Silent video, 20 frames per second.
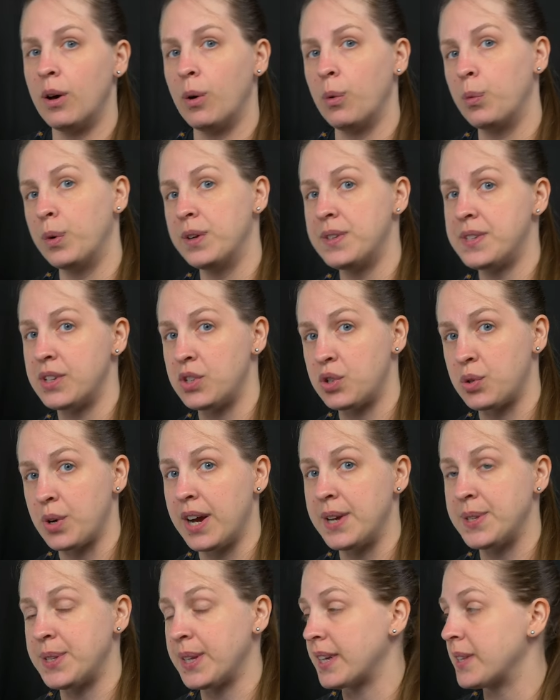Once it
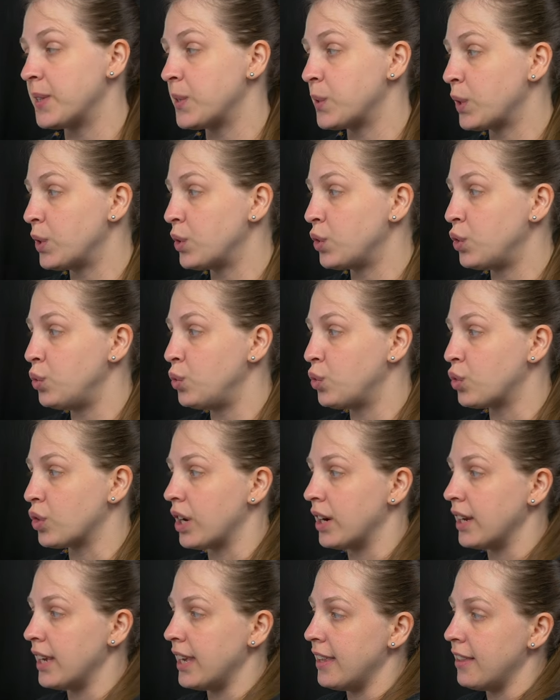dries, I can start to
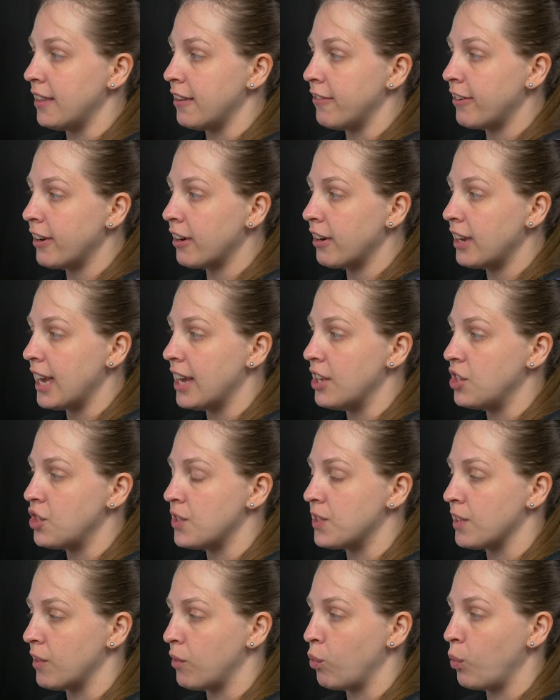draw in the very
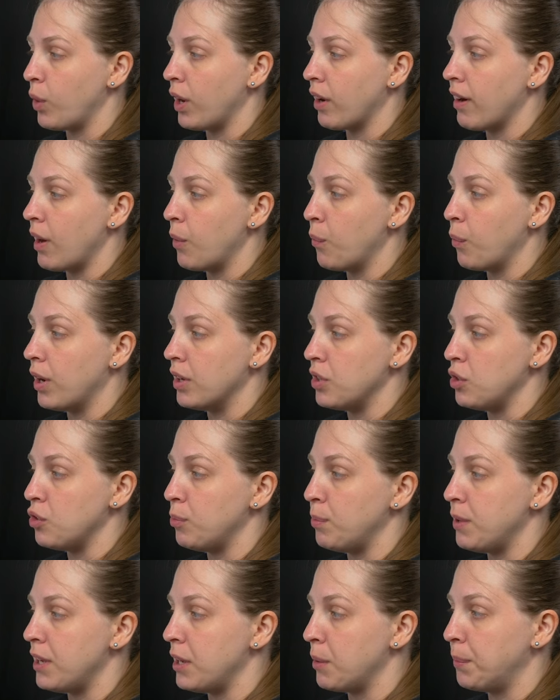edges of where I want you
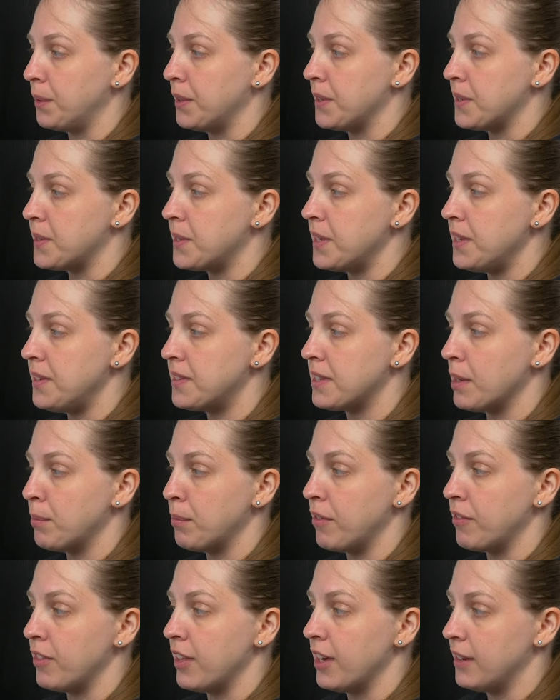to be able to see some
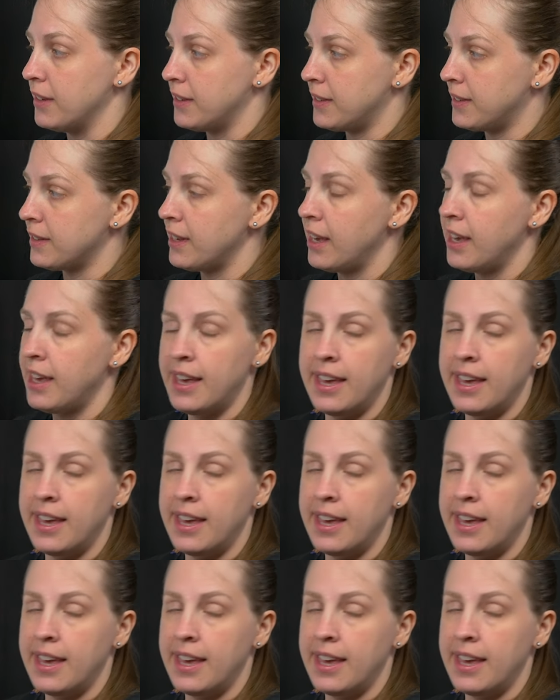of this.